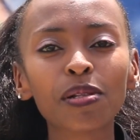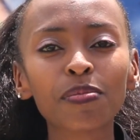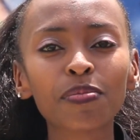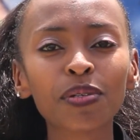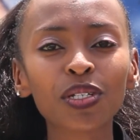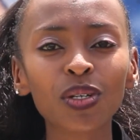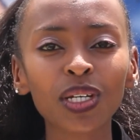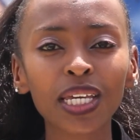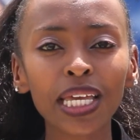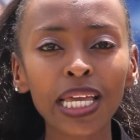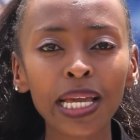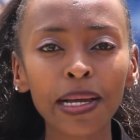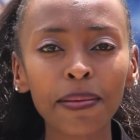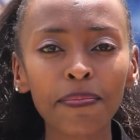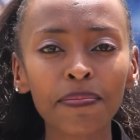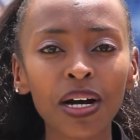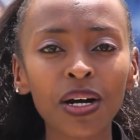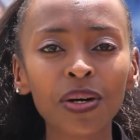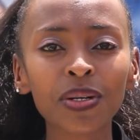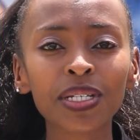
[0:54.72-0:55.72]
we'll be
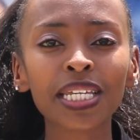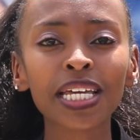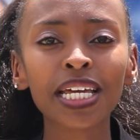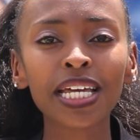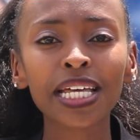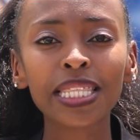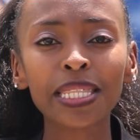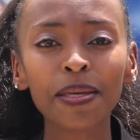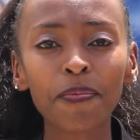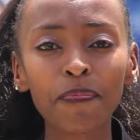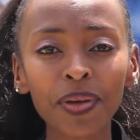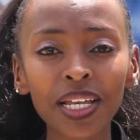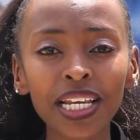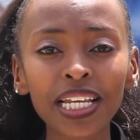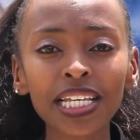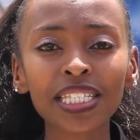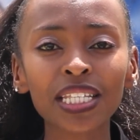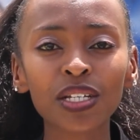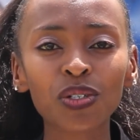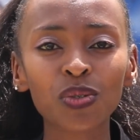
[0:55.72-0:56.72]
talking about the
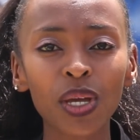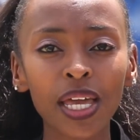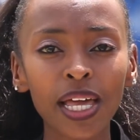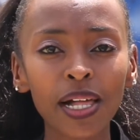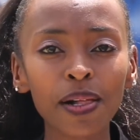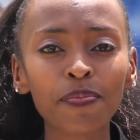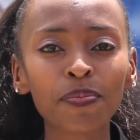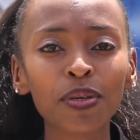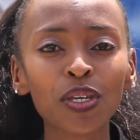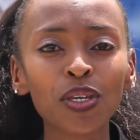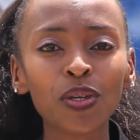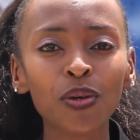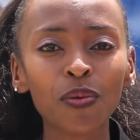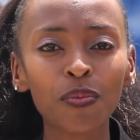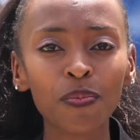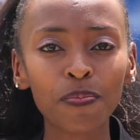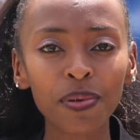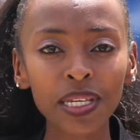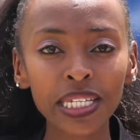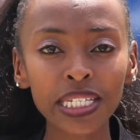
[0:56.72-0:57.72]
pillars that will help
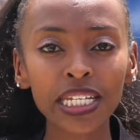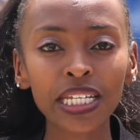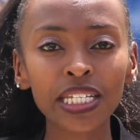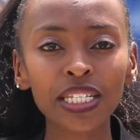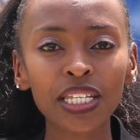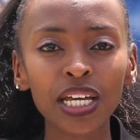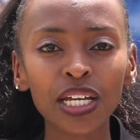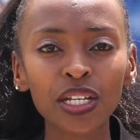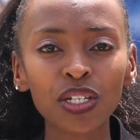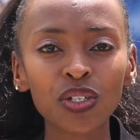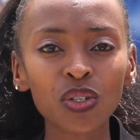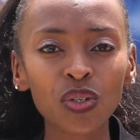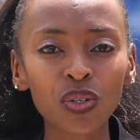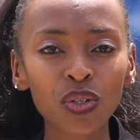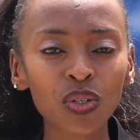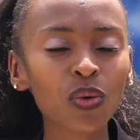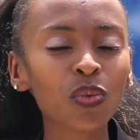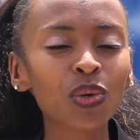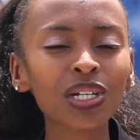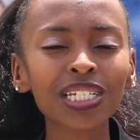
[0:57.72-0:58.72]
your business
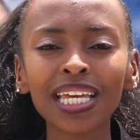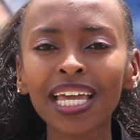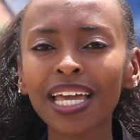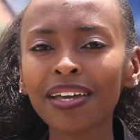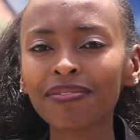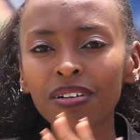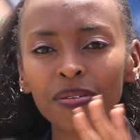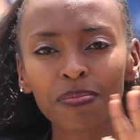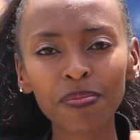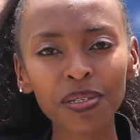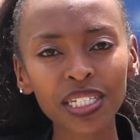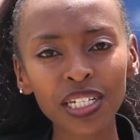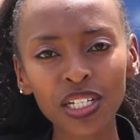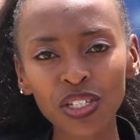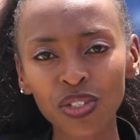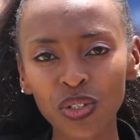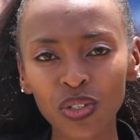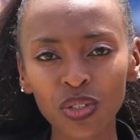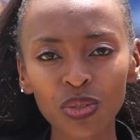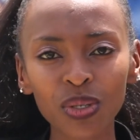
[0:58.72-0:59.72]
to grow. Whatever
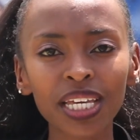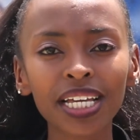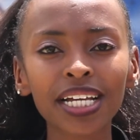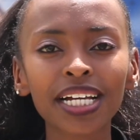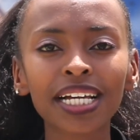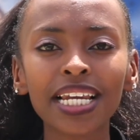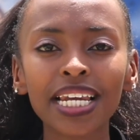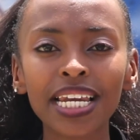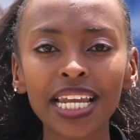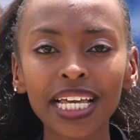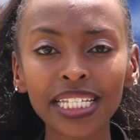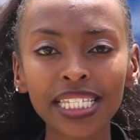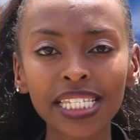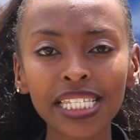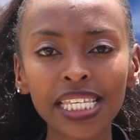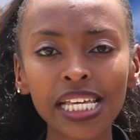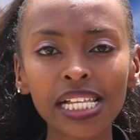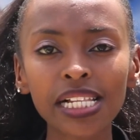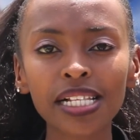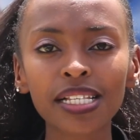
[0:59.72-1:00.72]
business you're doing,
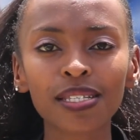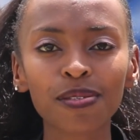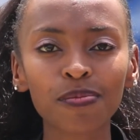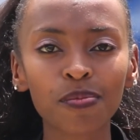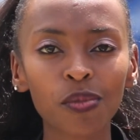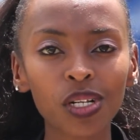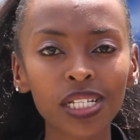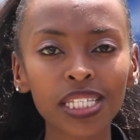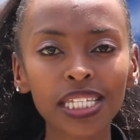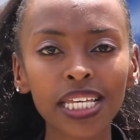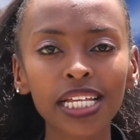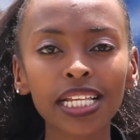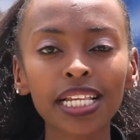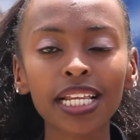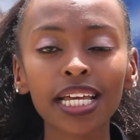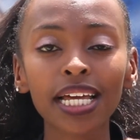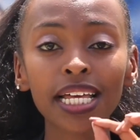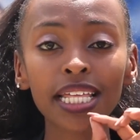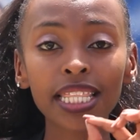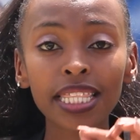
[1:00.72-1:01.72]
large scale, small
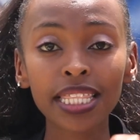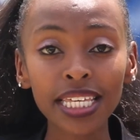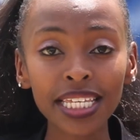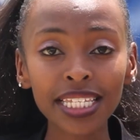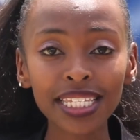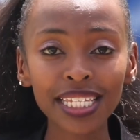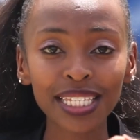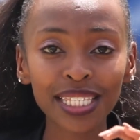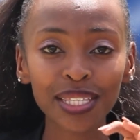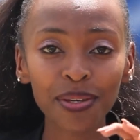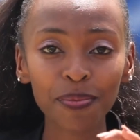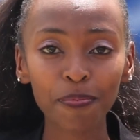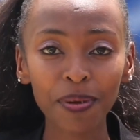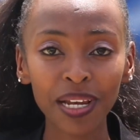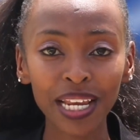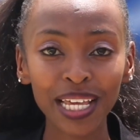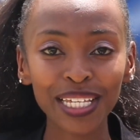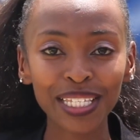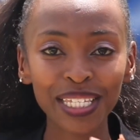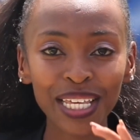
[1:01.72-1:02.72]
scale, this is the
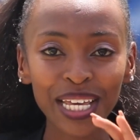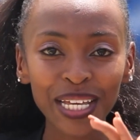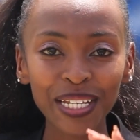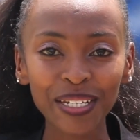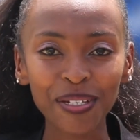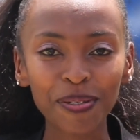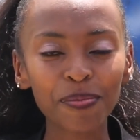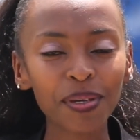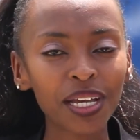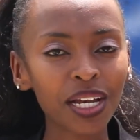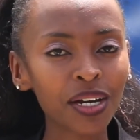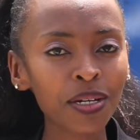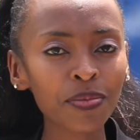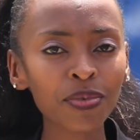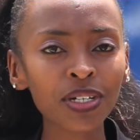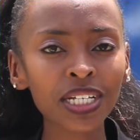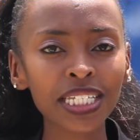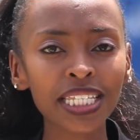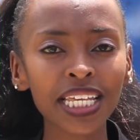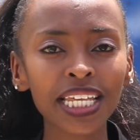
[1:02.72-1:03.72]
place to be.
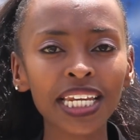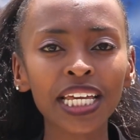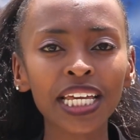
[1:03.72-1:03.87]
Karibuni